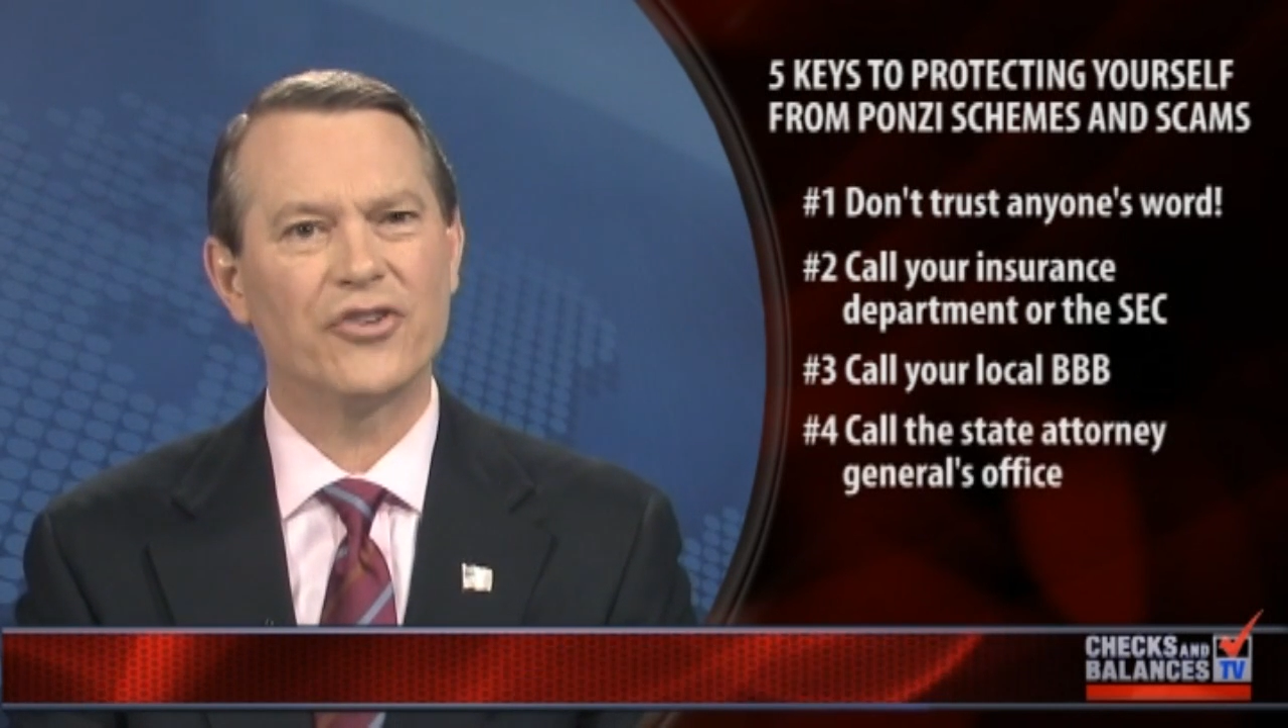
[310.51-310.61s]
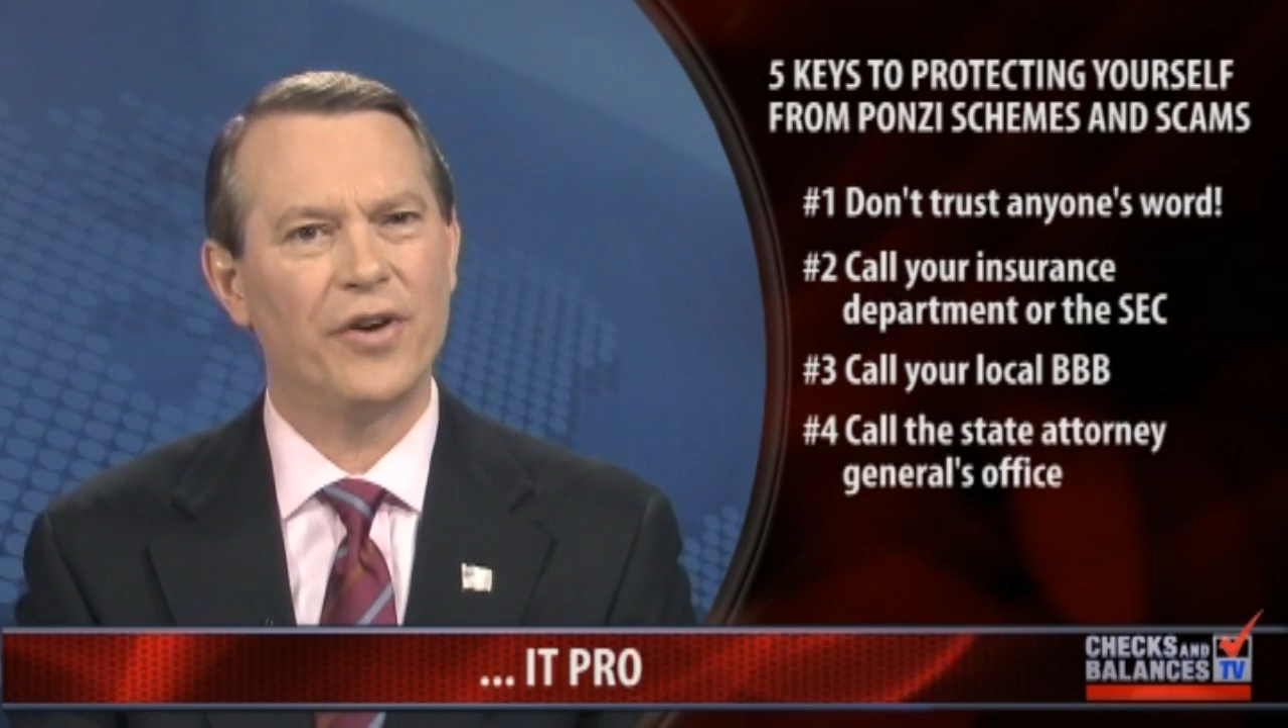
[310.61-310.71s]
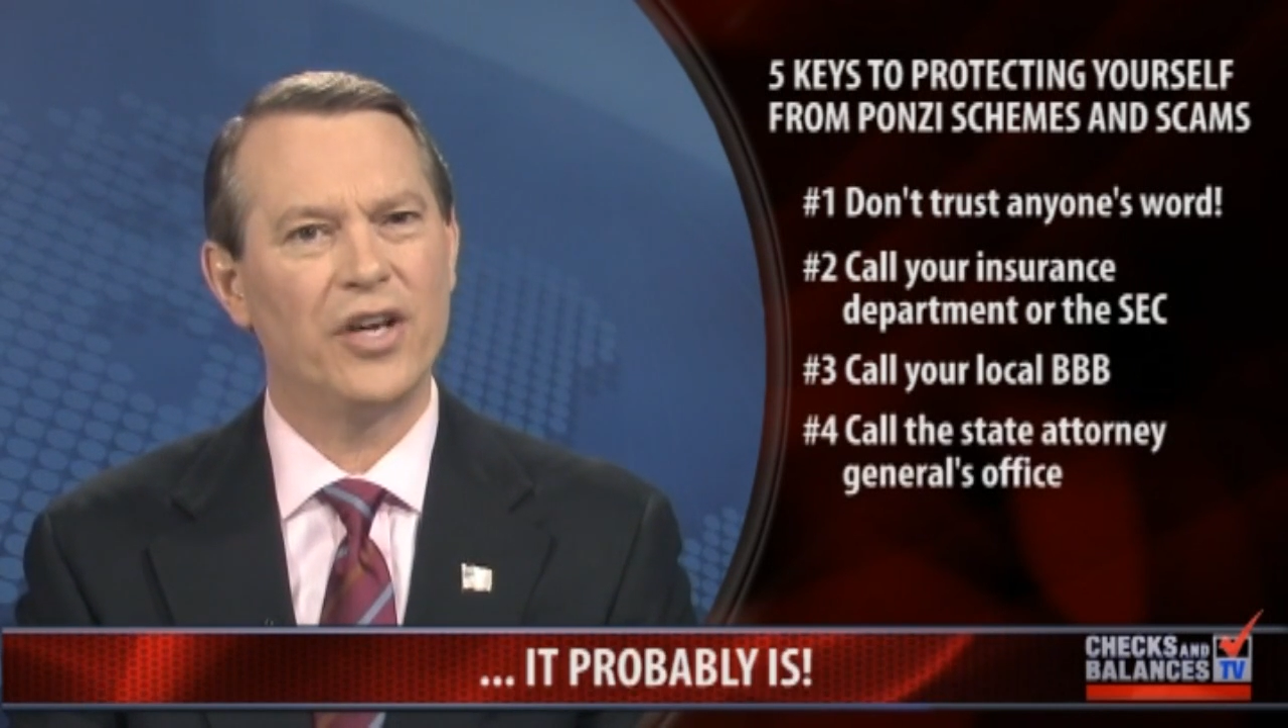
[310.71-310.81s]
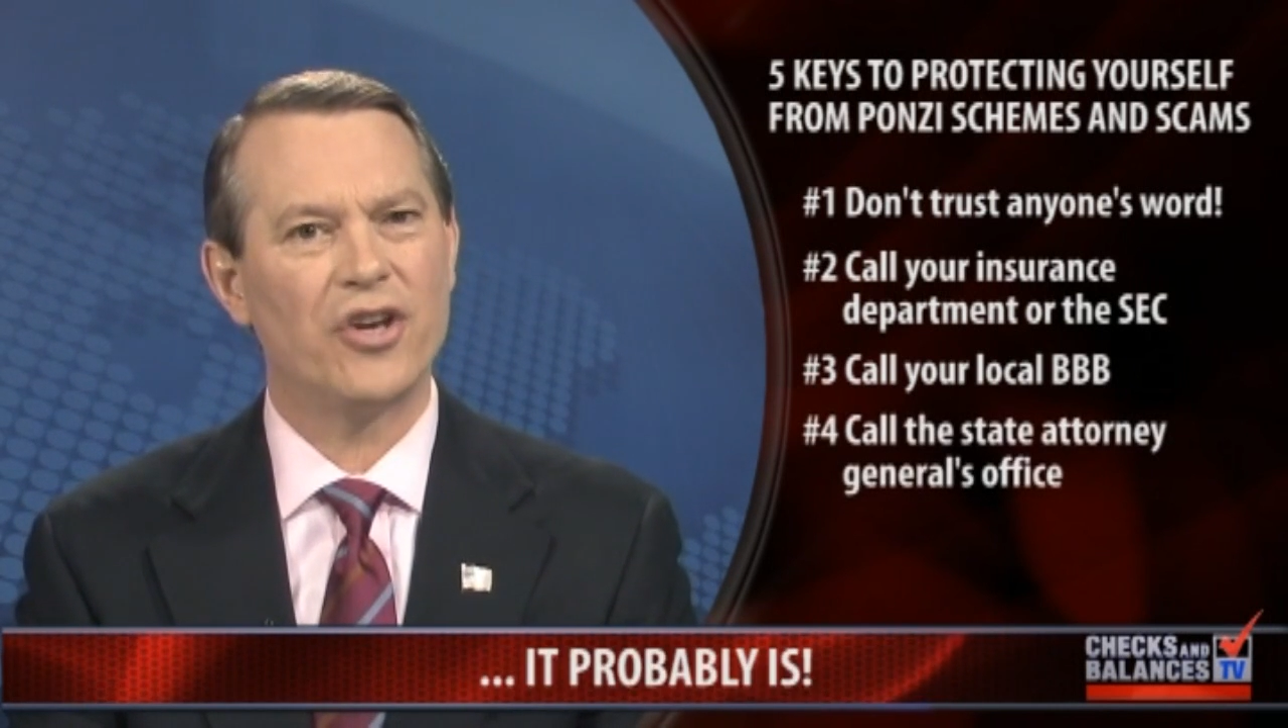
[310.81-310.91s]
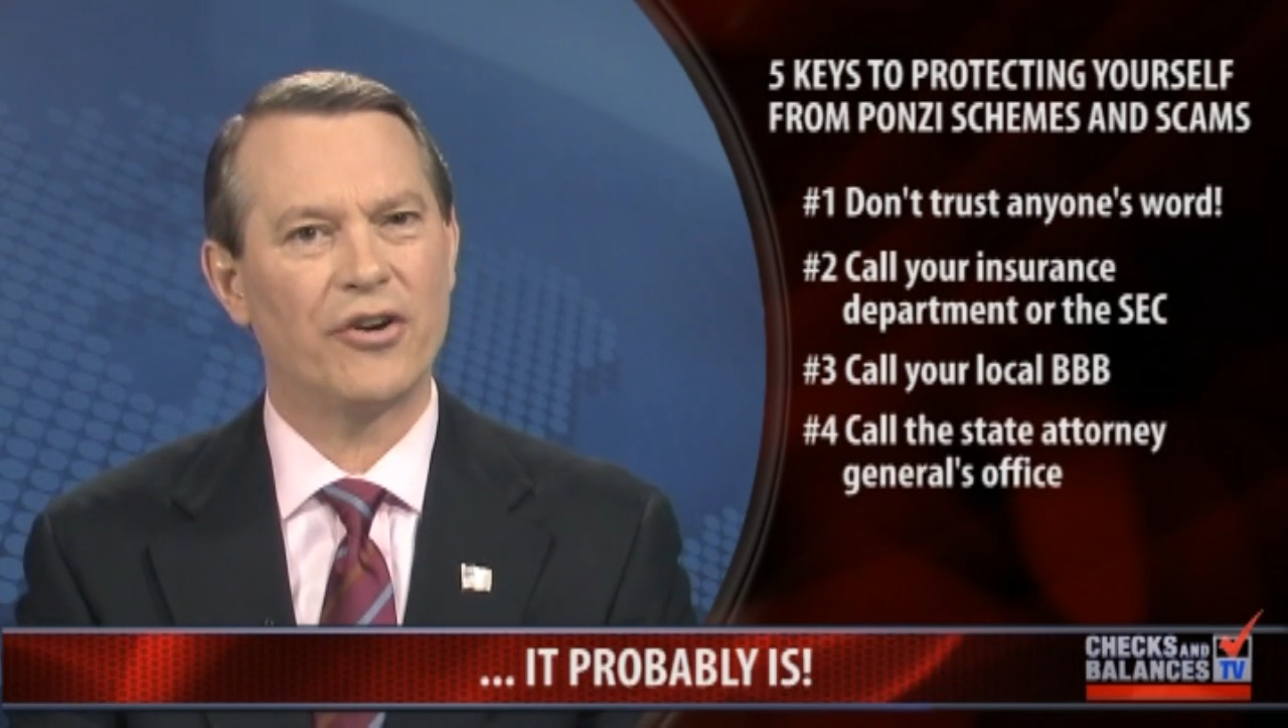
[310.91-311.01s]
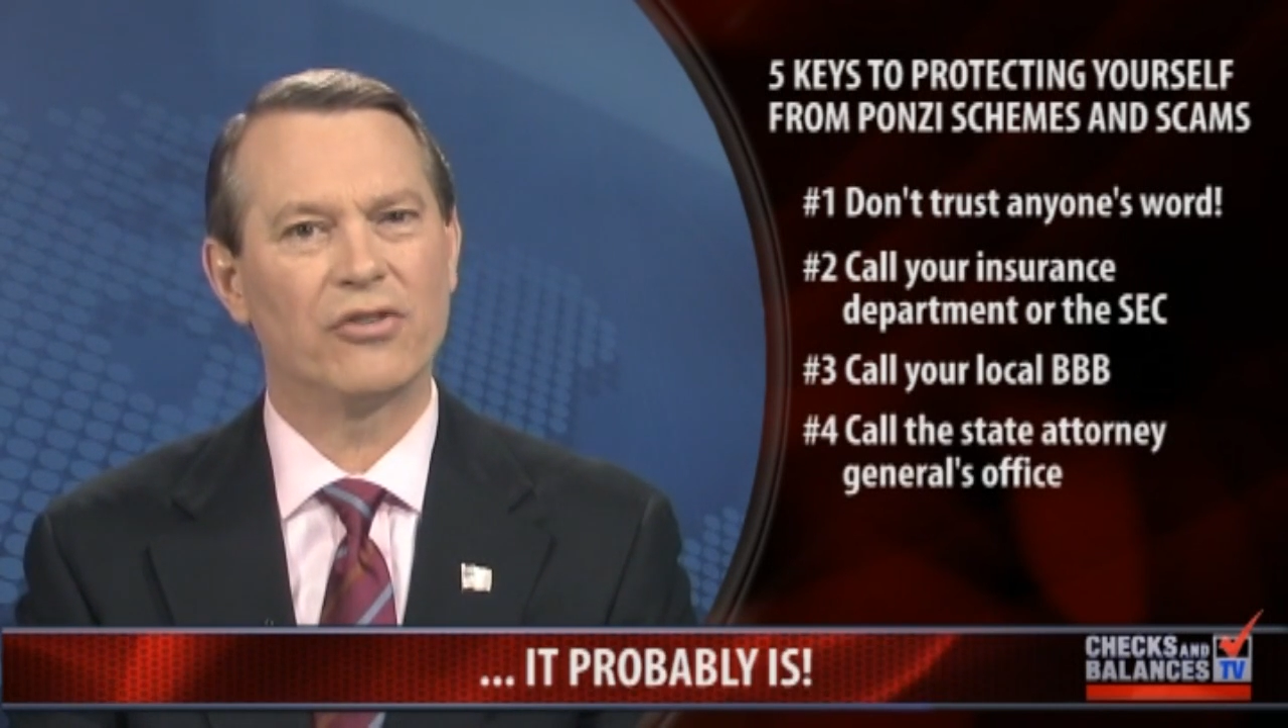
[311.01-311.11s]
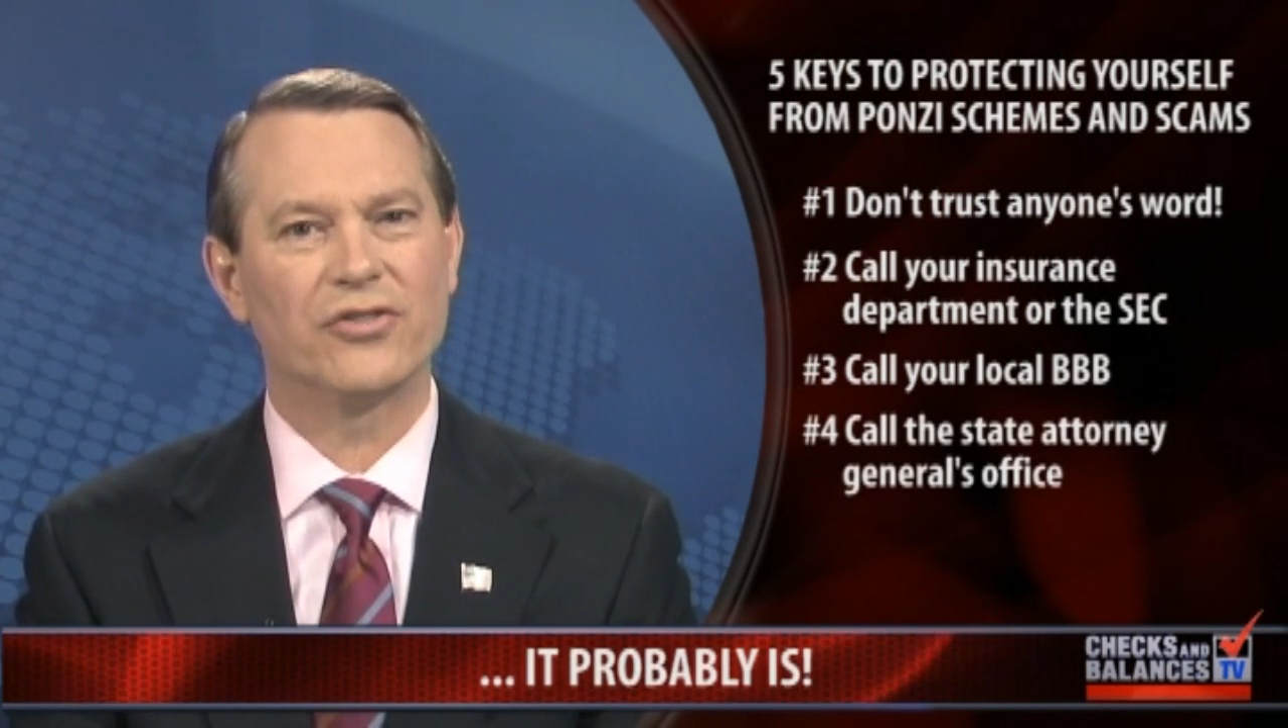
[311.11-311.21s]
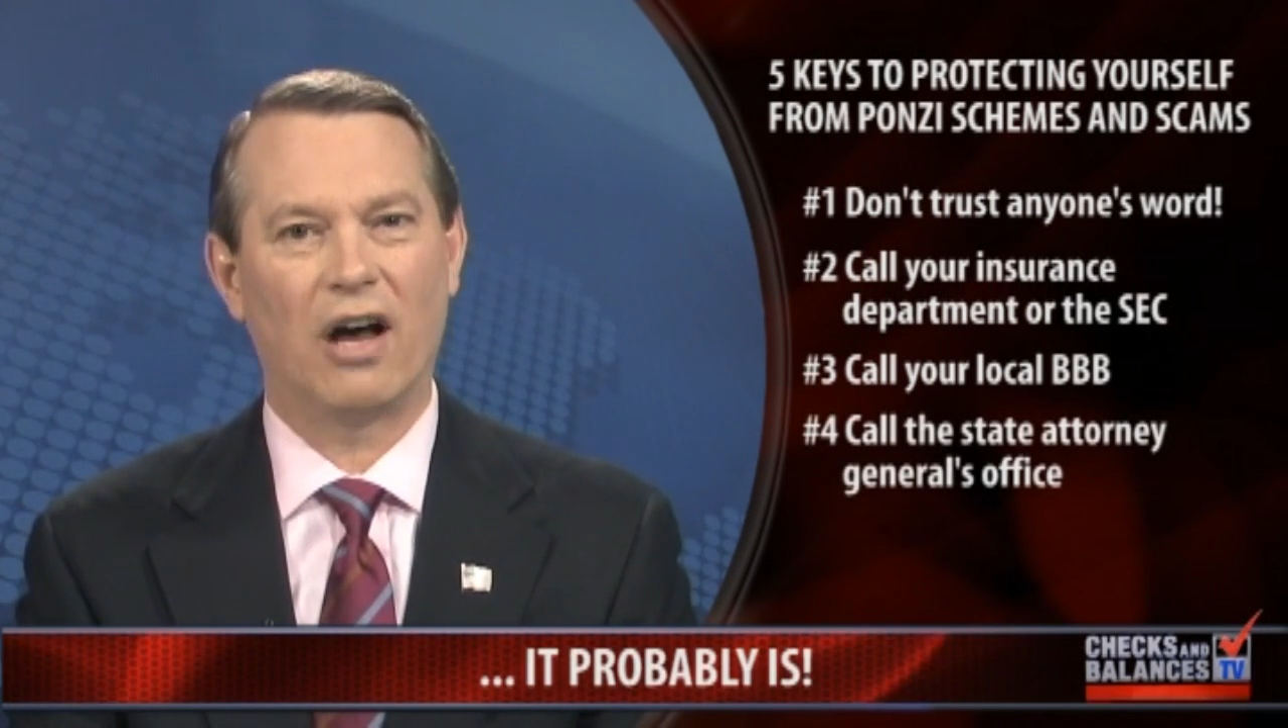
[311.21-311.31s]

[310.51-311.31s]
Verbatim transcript: attorney general's